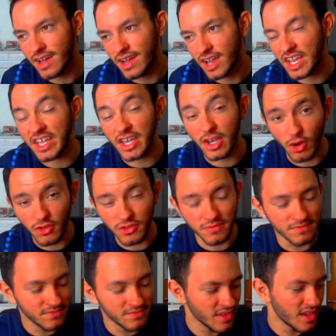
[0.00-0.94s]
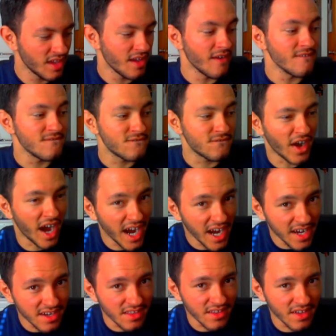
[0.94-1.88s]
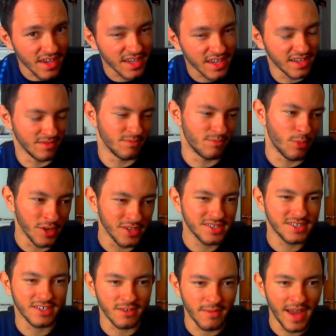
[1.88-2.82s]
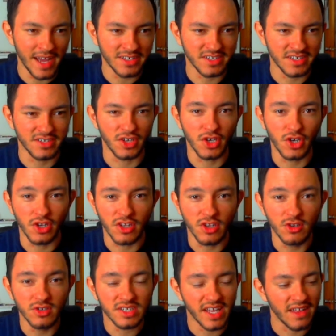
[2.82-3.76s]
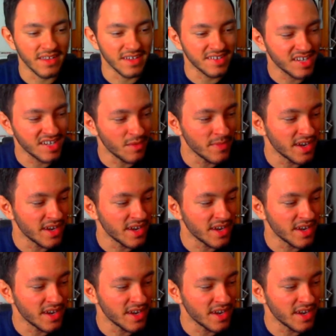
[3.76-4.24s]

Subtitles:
guild, finally puts their magic to good use, and they summon